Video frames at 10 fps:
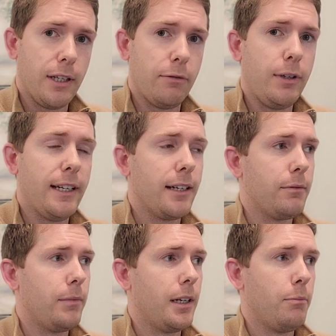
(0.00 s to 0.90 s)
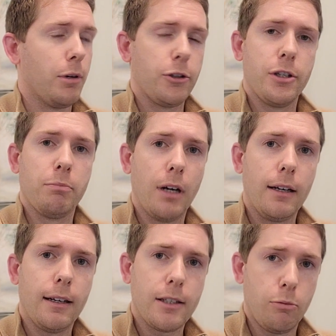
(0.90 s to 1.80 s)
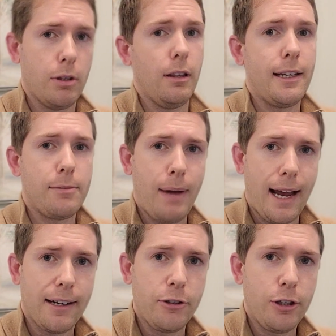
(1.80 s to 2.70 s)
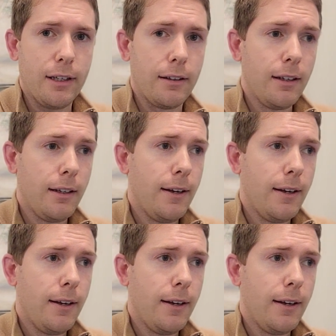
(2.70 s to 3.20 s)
If we can purchase products with less packaging